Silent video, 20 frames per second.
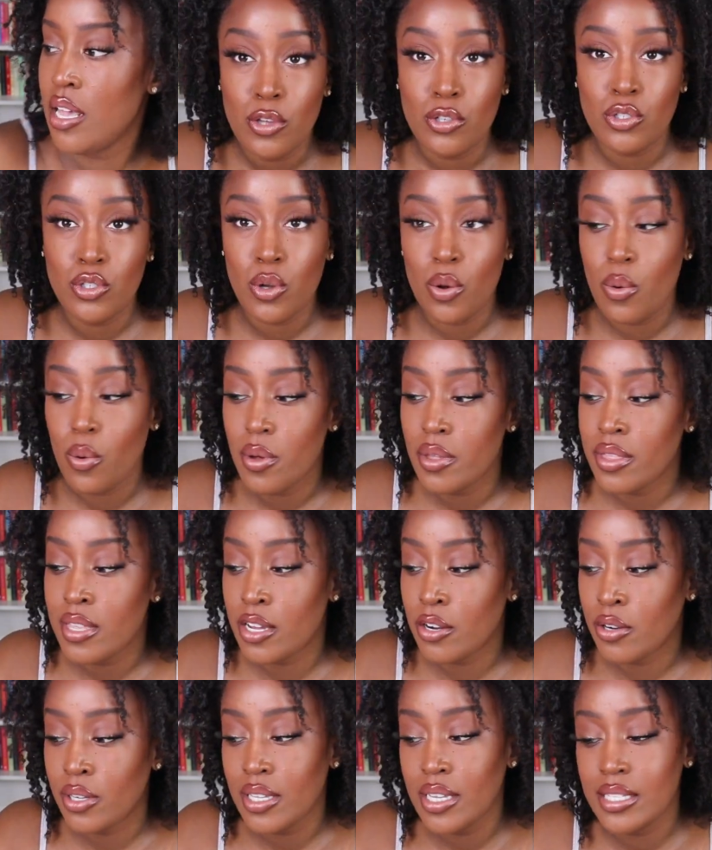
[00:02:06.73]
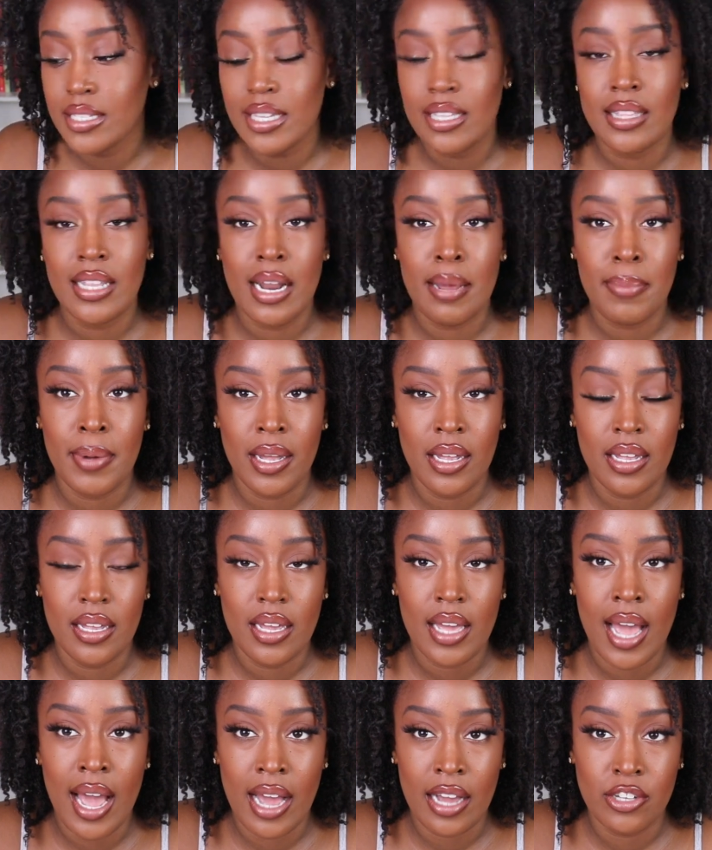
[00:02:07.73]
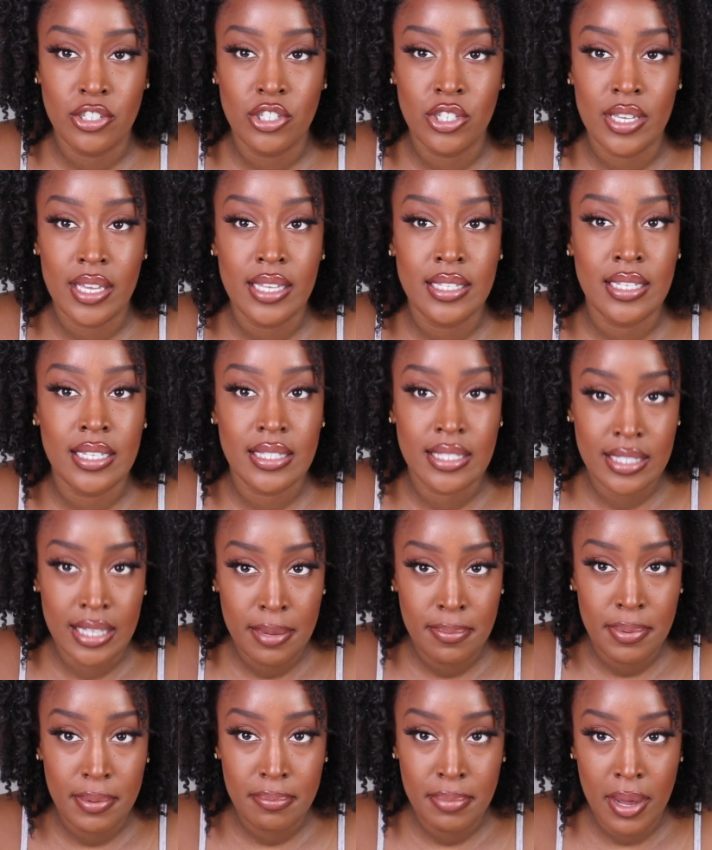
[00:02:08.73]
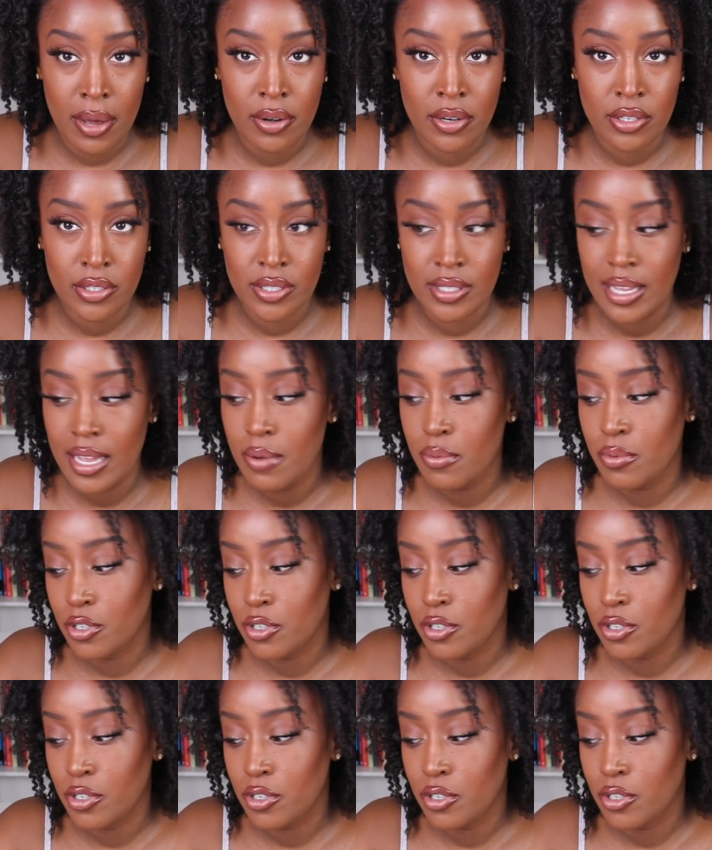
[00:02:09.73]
So the acrylic set that I bought actually is a dip powder set,